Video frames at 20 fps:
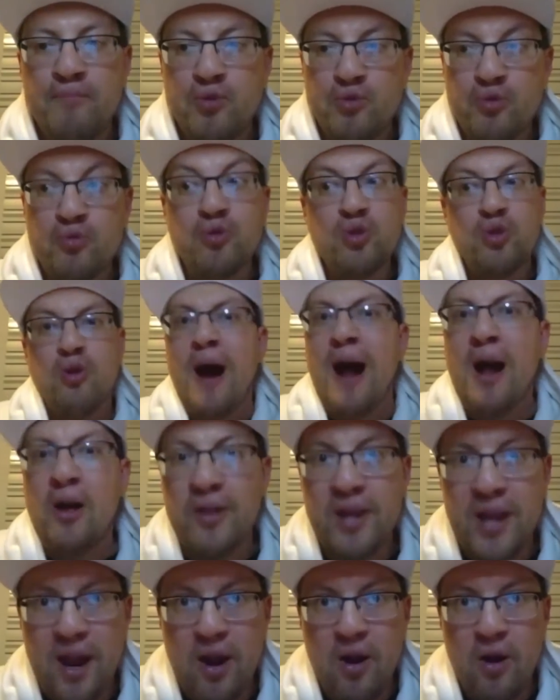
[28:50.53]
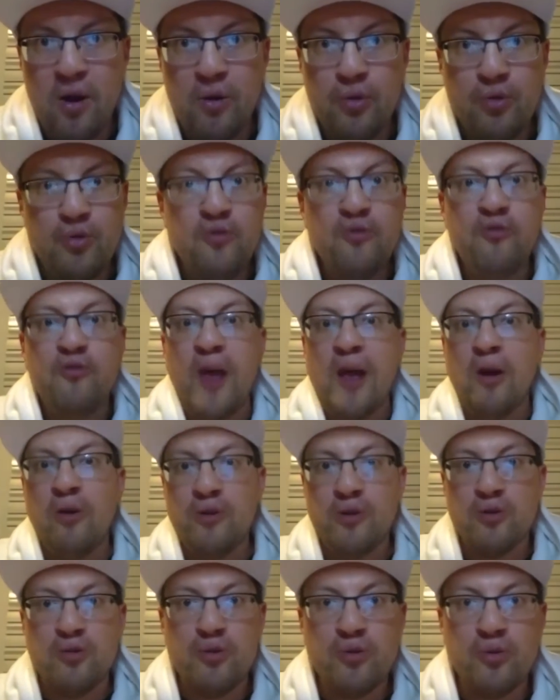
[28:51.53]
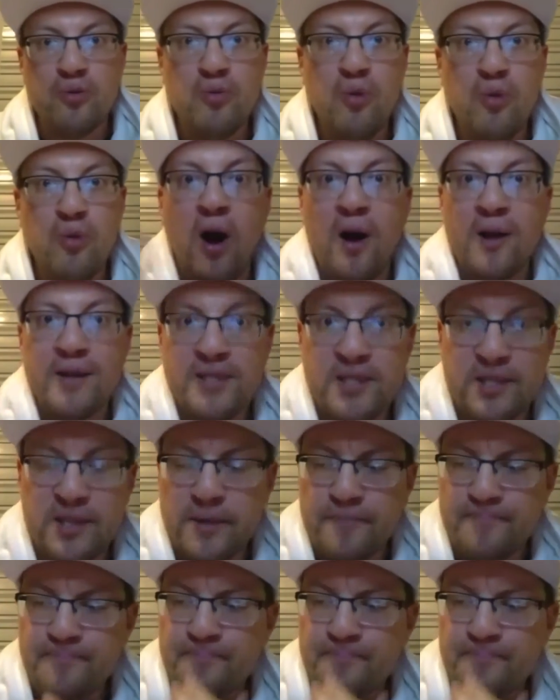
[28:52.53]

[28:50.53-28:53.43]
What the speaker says: through trial and error, through failure, through honesty.